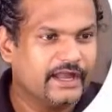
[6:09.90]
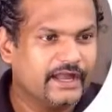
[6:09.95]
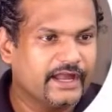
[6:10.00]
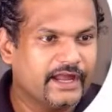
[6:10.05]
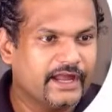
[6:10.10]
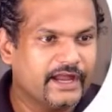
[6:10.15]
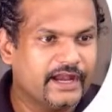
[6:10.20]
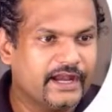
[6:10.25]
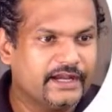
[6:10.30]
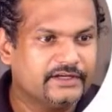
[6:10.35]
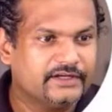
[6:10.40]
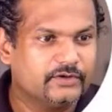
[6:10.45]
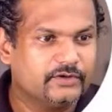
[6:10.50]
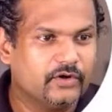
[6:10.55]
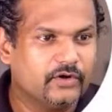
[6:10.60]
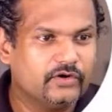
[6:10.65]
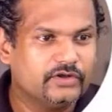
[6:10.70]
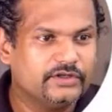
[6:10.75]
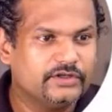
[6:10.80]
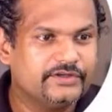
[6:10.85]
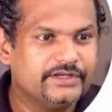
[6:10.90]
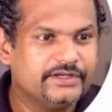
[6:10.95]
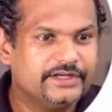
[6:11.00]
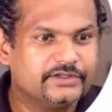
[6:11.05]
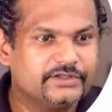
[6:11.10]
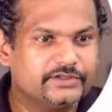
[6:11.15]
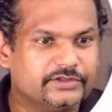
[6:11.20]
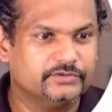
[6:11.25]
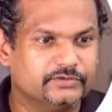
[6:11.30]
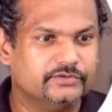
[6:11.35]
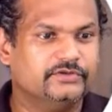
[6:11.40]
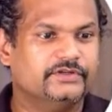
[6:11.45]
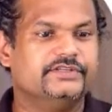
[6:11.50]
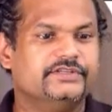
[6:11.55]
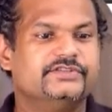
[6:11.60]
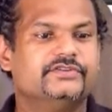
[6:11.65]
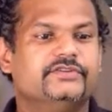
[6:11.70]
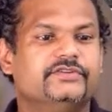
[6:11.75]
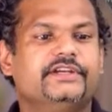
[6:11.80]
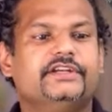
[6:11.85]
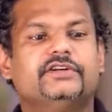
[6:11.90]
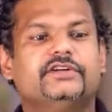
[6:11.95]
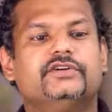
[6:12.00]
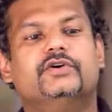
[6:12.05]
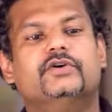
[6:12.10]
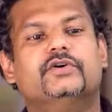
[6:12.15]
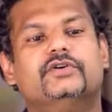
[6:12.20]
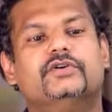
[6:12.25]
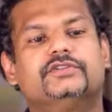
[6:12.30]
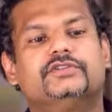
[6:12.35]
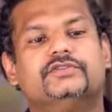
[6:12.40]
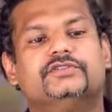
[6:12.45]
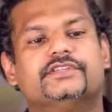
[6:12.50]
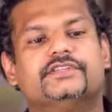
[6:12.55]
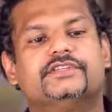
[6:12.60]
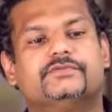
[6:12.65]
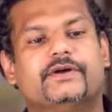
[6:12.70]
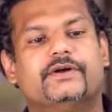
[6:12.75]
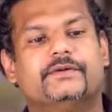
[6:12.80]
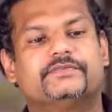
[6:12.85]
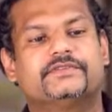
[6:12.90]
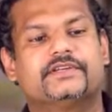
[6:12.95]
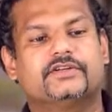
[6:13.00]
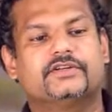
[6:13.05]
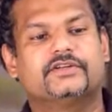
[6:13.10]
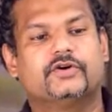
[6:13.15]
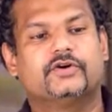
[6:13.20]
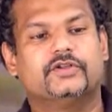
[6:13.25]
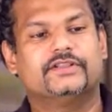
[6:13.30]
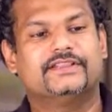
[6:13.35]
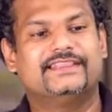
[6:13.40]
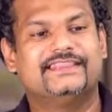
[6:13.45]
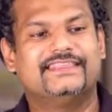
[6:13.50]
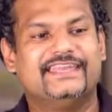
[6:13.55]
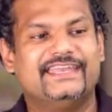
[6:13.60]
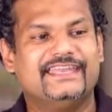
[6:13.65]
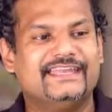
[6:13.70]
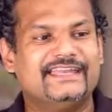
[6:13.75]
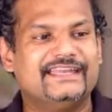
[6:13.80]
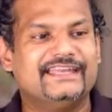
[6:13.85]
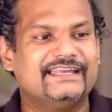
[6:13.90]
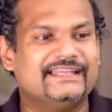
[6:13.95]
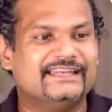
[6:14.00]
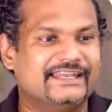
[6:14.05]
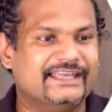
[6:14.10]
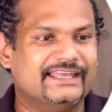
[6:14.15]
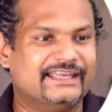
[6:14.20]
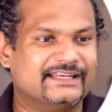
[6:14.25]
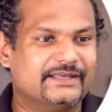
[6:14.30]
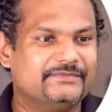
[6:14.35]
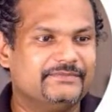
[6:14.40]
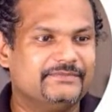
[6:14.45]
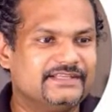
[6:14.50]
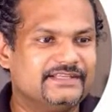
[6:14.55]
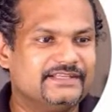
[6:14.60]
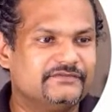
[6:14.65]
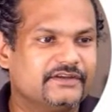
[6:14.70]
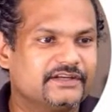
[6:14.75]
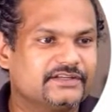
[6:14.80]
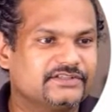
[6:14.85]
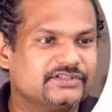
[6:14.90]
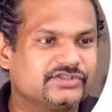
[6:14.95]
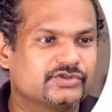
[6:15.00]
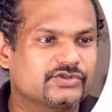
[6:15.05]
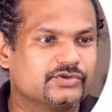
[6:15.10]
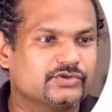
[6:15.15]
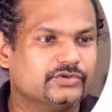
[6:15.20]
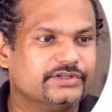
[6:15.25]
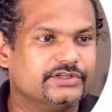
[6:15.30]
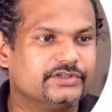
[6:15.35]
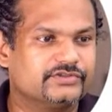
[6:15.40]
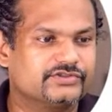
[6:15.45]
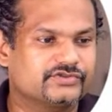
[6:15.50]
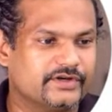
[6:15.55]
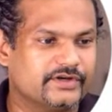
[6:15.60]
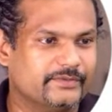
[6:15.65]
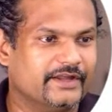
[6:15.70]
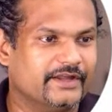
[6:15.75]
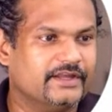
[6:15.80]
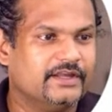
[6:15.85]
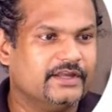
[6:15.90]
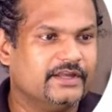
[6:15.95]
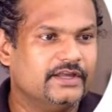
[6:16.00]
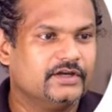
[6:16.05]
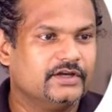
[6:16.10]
And all you need to do is you need to go to this website called ThingLink. Let me see if I can just show it to you straight away.